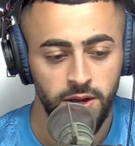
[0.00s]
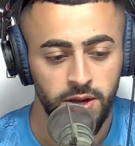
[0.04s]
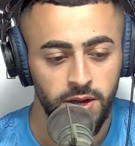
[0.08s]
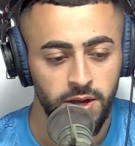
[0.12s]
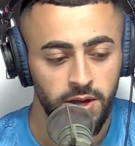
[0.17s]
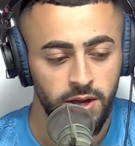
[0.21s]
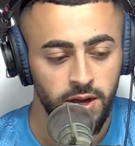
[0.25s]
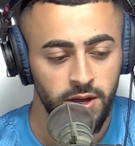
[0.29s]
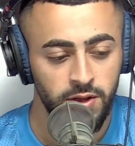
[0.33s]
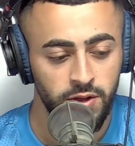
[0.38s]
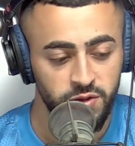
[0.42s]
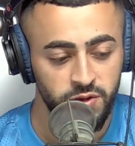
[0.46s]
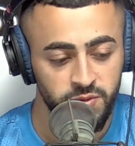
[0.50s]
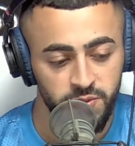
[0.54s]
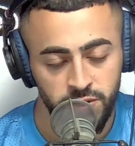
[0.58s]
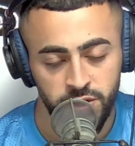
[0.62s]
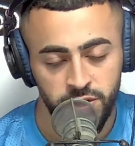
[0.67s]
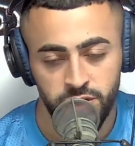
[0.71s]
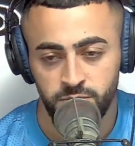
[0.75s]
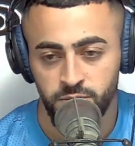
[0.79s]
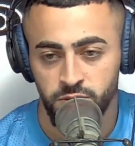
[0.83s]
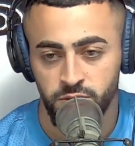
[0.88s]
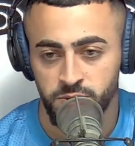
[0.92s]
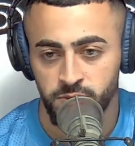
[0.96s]
and those
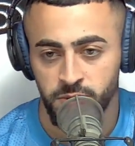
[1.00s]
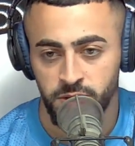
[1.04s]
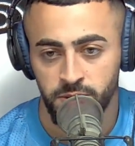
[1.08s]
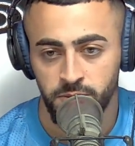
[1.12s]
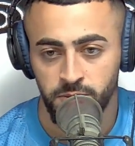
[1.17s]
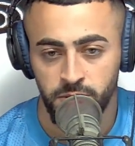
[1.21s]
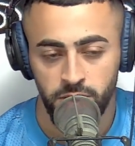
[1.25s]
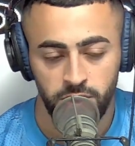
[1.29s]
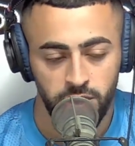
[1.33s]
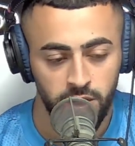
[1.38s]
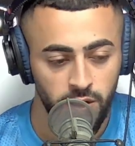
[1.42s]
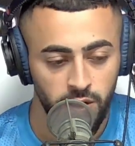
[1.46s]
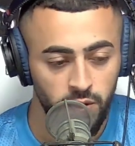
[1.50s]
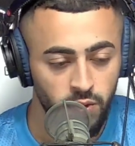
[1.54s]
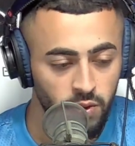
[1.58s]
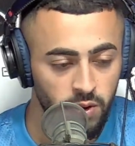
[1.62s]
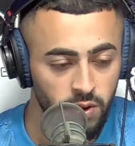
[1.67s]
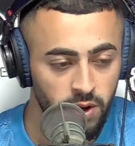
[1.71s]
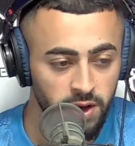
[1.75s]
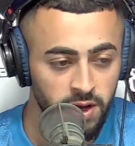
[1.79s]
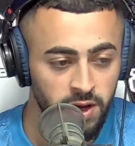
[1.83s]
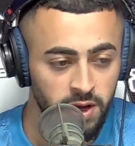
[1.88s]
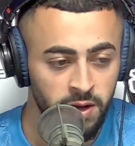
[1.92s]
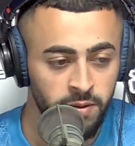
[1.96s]
principles make me like who
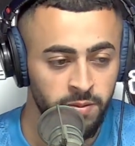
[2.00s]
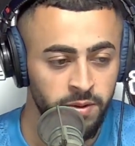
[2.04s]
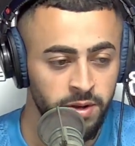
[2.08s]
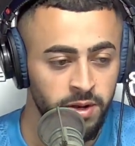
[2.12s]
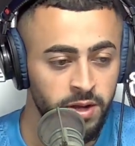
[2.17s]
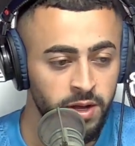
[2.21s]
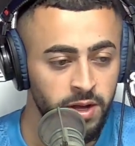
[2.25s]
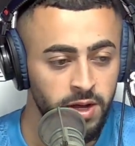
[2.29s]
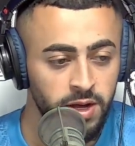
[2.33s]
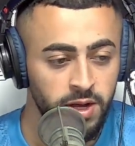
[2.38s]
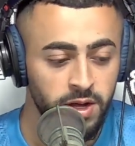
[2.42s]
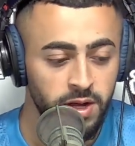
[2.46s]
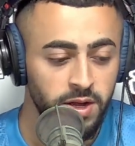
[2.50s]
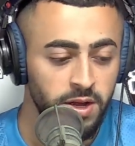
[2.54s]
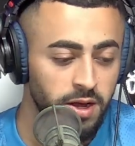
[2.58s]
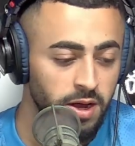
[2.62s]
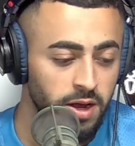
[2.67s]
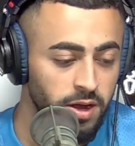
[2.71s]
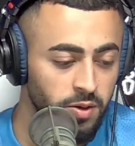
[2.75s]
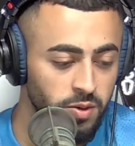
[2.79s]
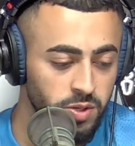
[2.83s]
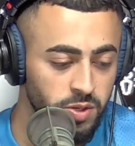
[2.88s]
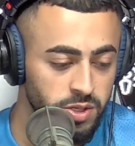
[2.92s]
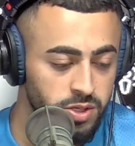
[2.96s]
I am. And
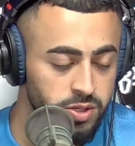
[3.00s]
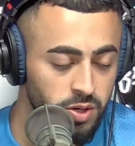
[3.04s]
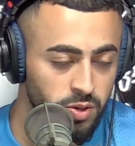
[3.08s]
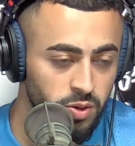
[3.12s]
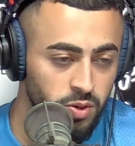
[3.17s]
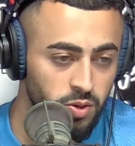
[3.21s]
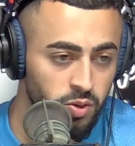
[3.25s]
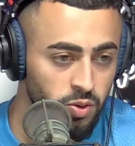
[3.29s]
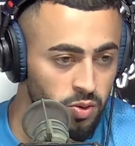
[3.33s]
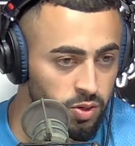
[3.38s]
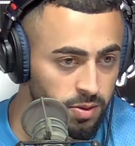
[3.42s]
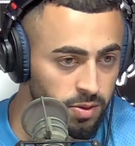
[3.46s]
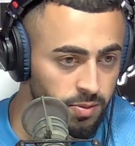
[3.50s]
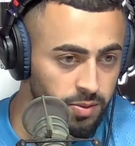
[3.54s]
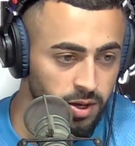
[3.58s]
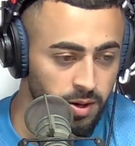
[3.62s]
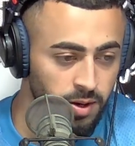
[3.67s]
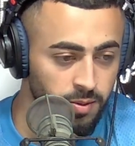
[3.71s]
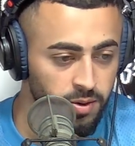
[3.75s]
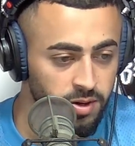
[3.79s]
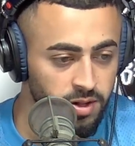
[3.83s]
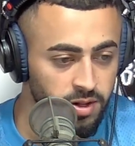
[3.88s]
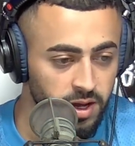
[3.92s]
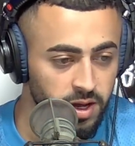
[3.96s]
it was so cool to be
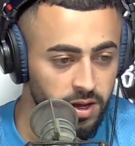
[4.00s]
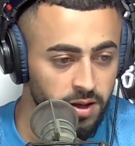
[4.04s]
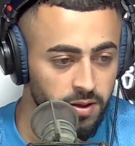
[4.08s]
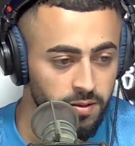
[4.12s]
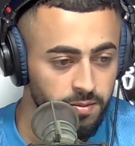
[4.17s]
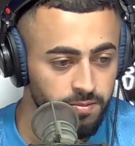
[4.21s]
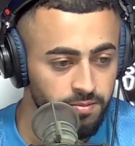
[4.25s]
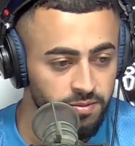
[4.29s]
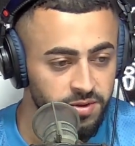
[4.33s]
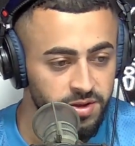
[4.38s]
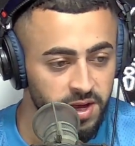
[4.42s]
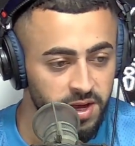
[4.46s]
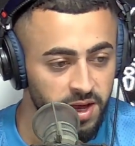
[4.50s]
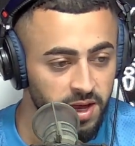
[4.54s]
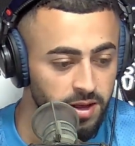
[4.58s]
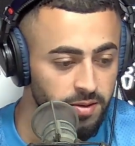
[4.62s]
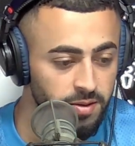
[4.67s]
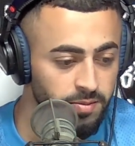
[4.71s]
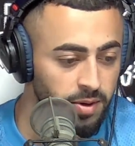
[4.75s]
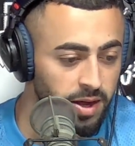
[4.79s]
able to like take my